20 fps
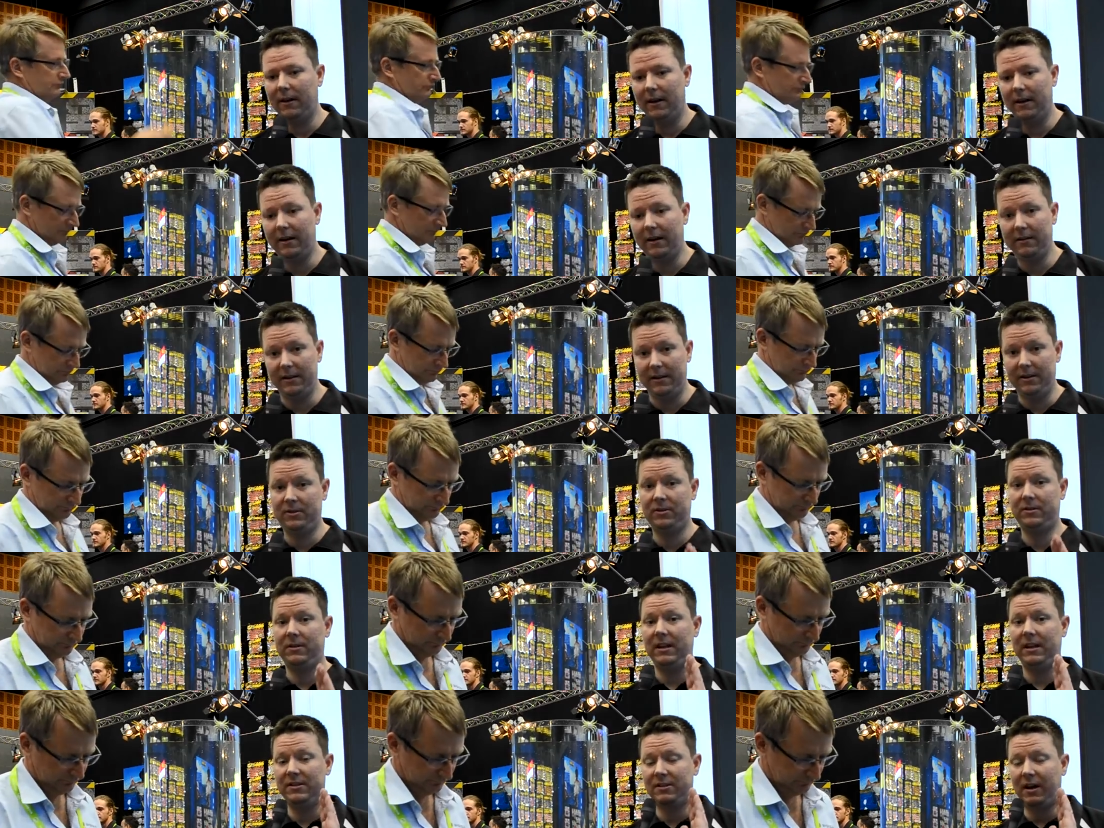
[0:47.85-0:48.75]
Speaker 1: Uh,
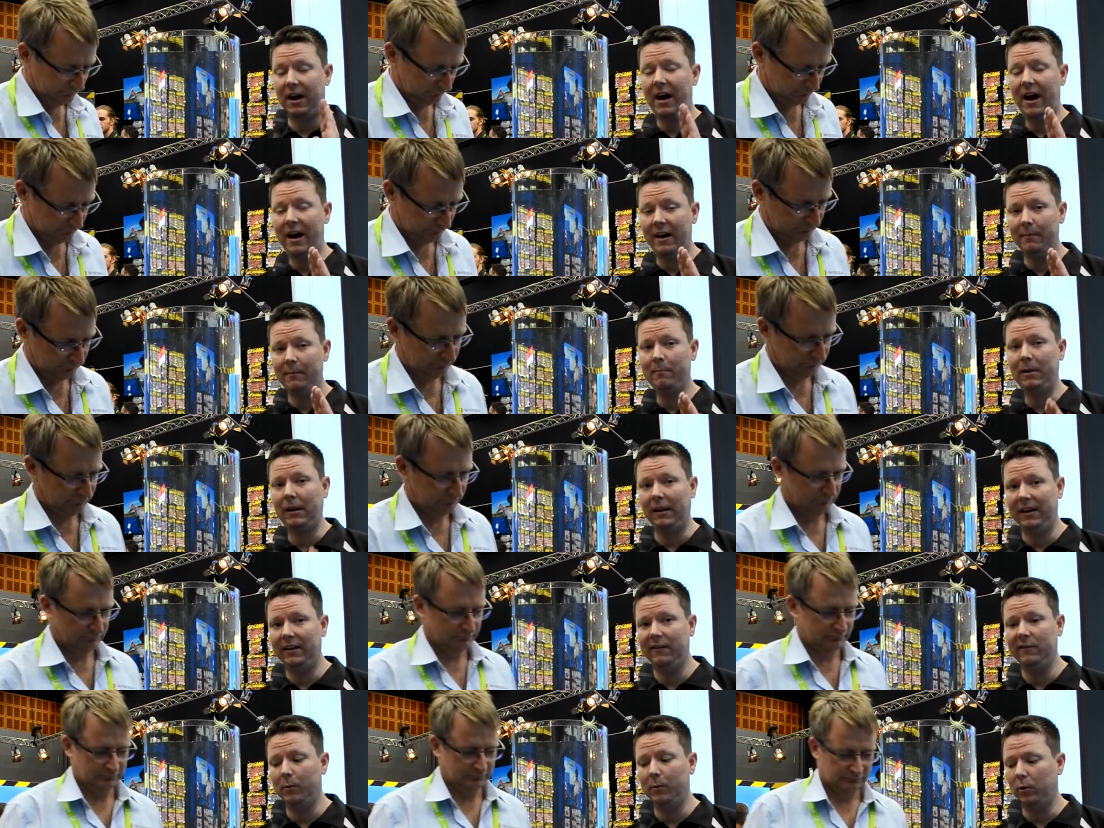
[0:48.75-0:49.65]
this is
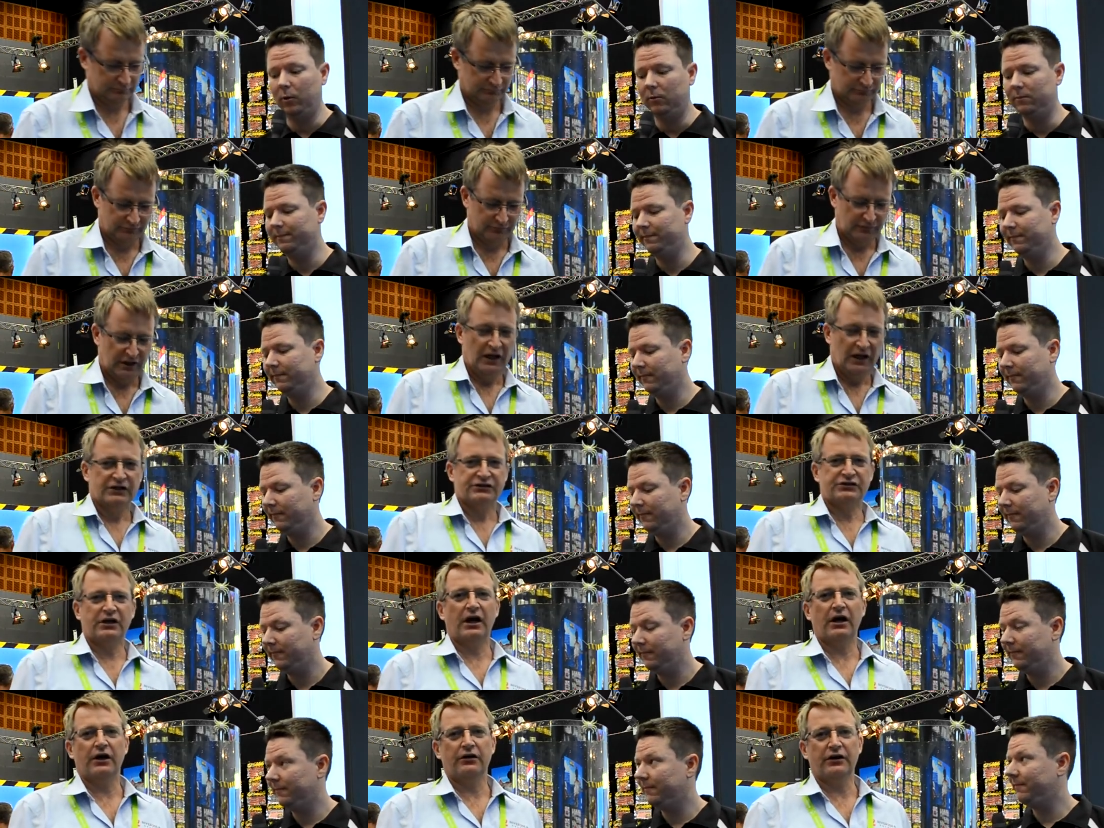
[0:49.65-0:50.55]
unbelievable.
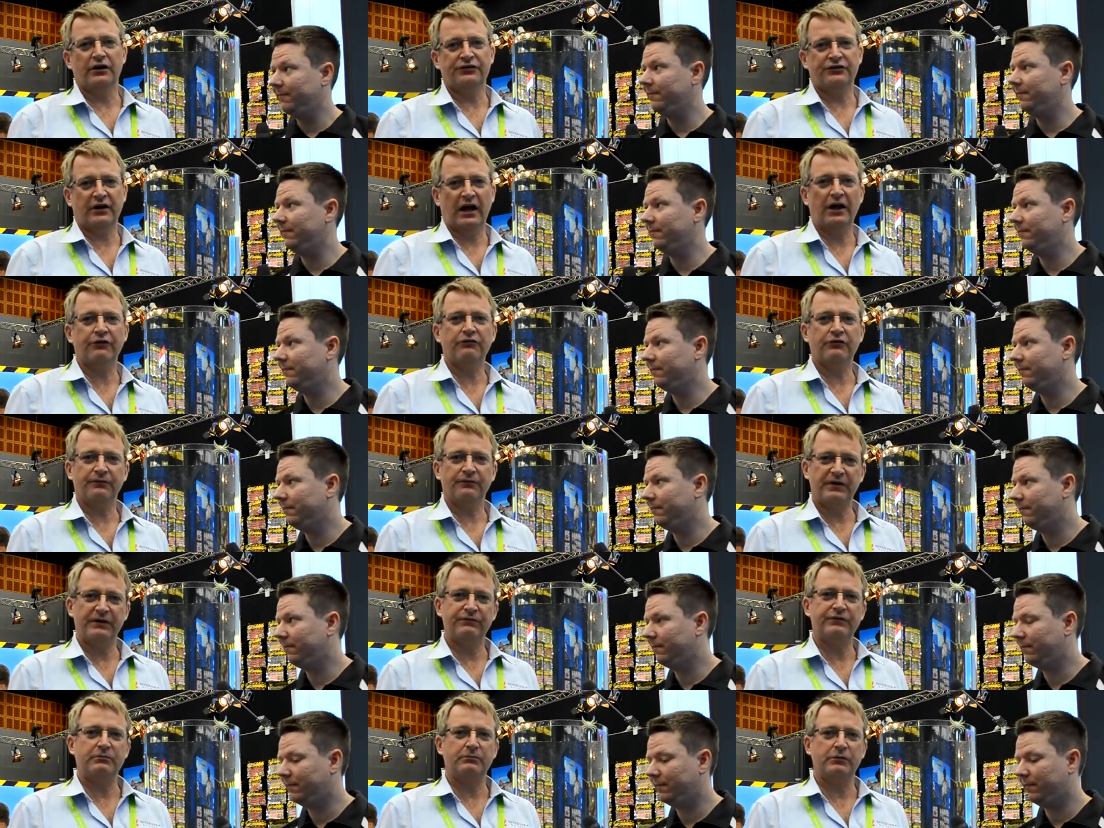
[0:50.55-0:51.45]
Speaker 2: So it's
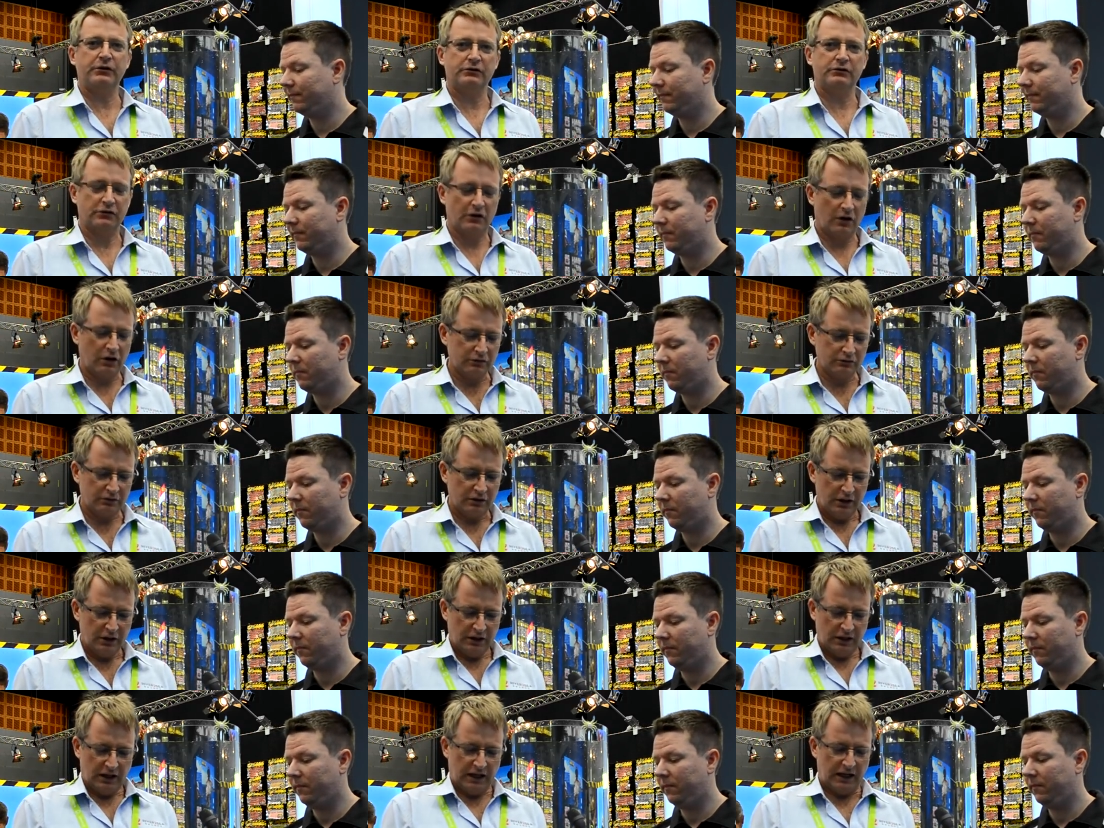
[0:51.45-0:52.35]
150 mil long
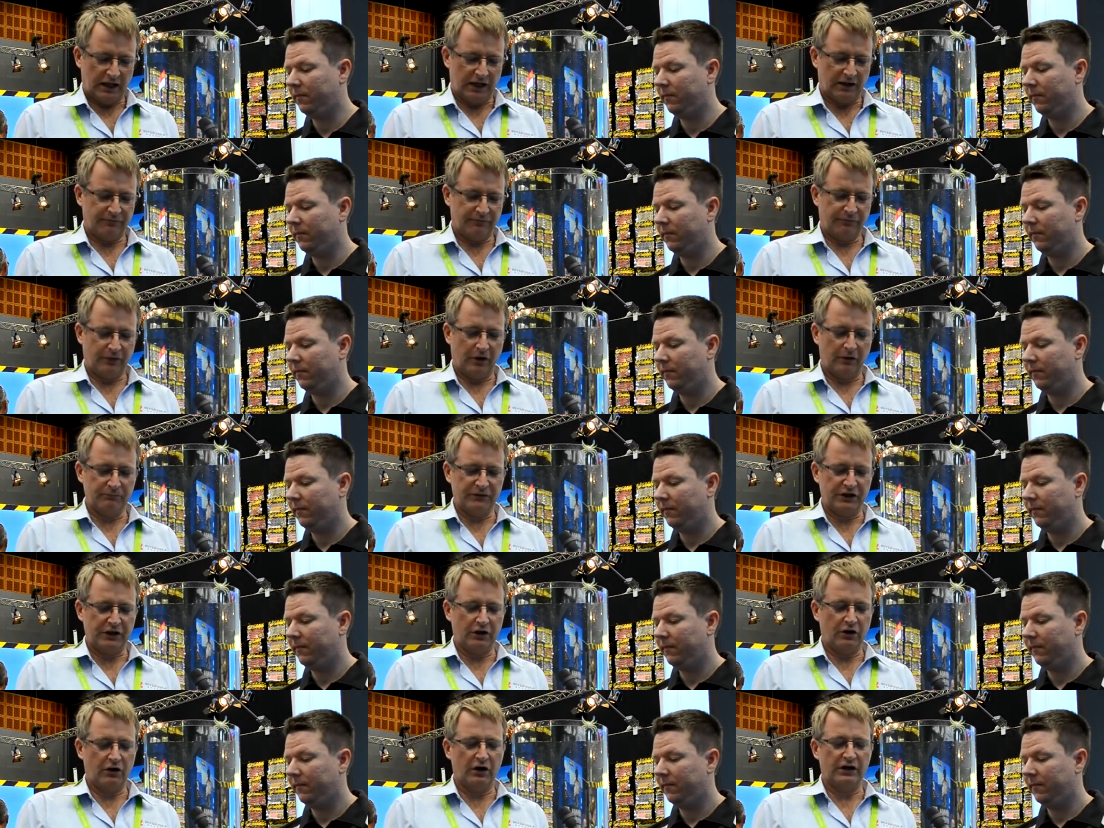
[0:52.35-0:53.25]
uh, from
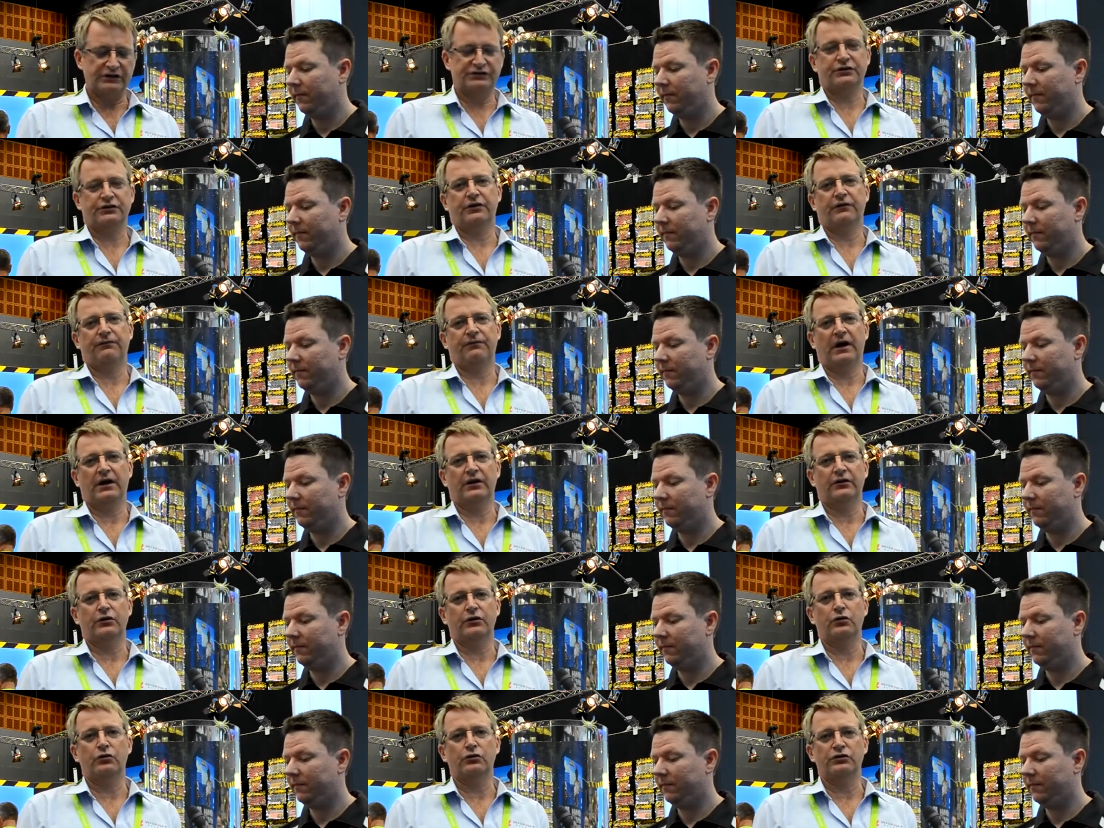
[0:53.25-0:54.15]
the eyes to the front of
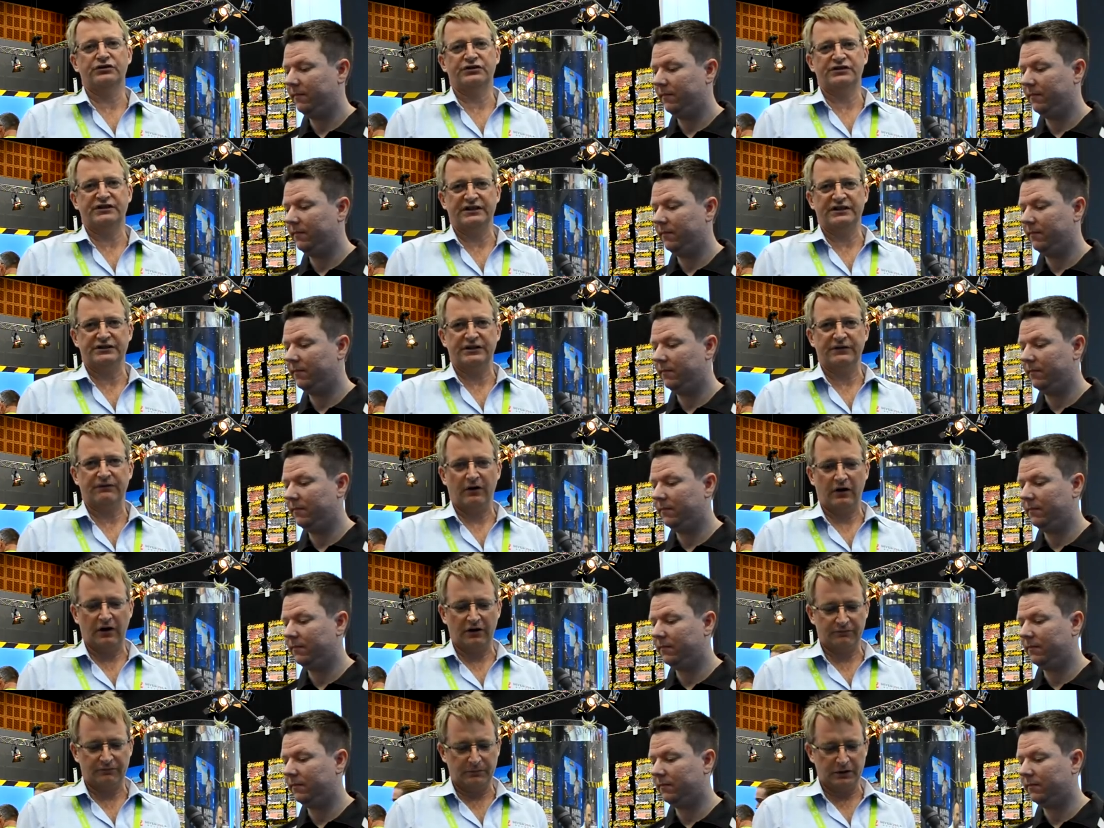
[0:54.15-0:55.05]
the hood,
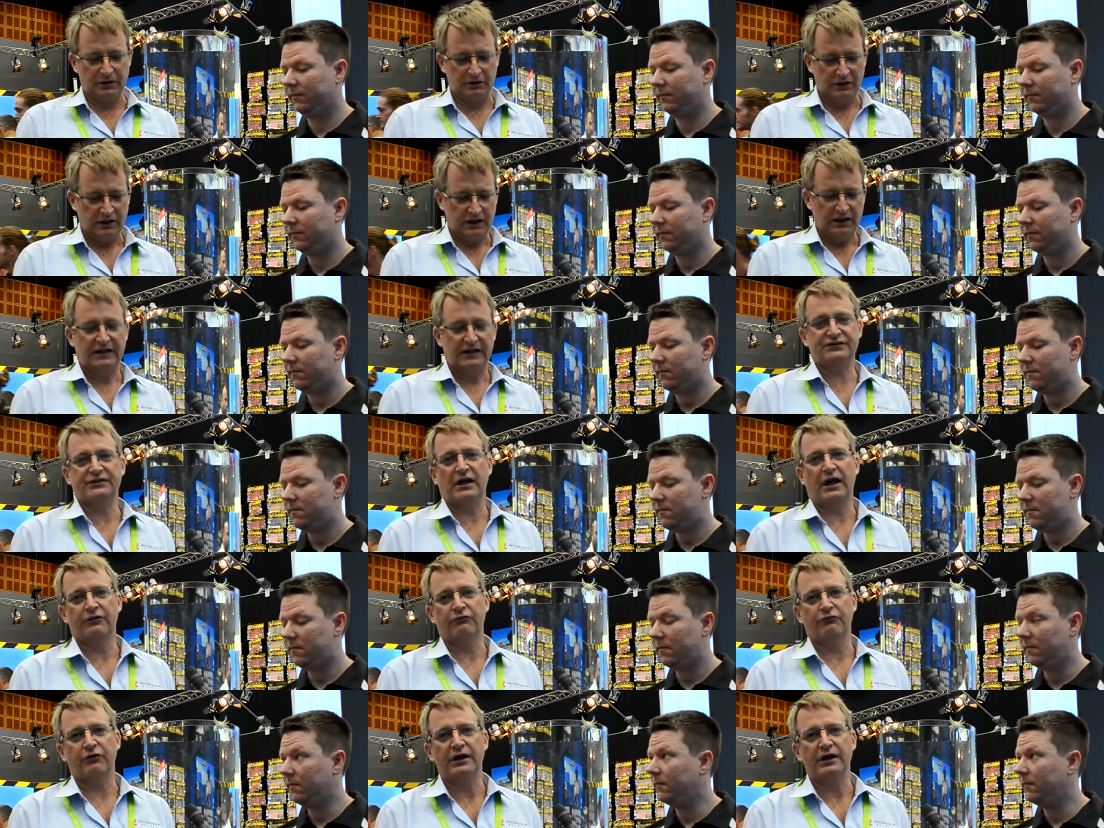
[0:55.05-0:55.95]
65 mil. It's
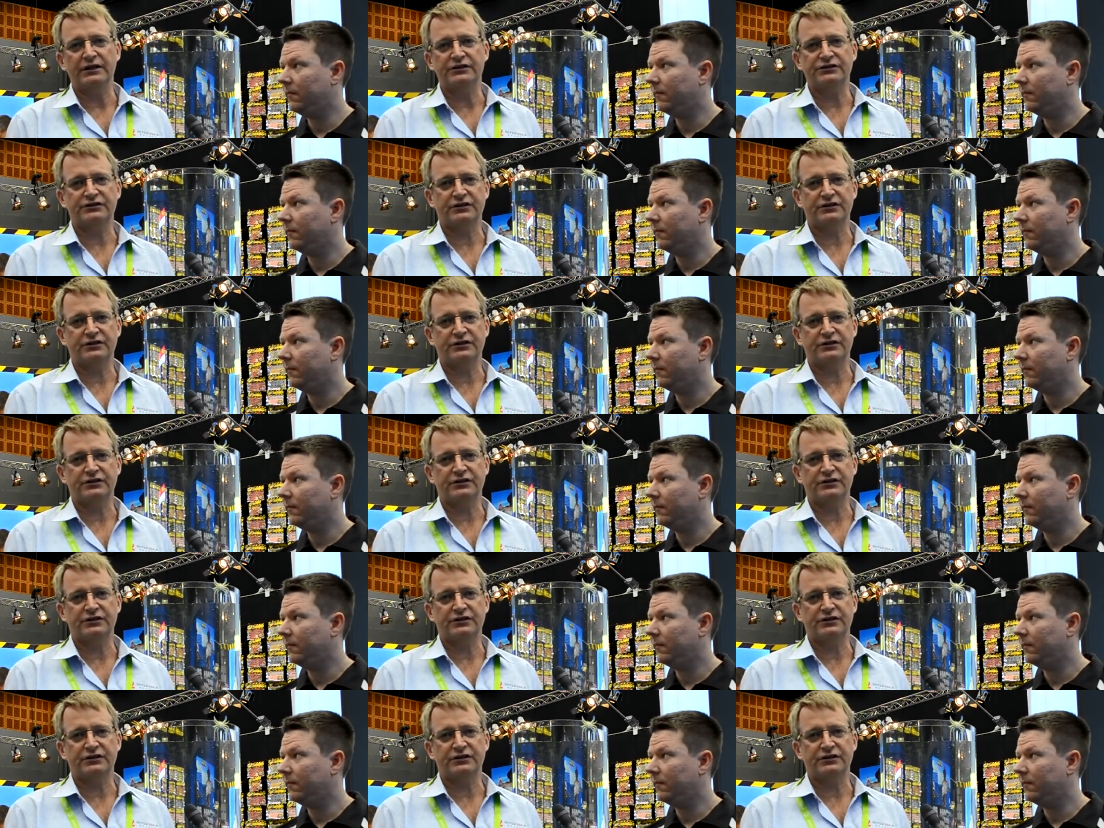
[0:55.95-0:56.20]
unrigged,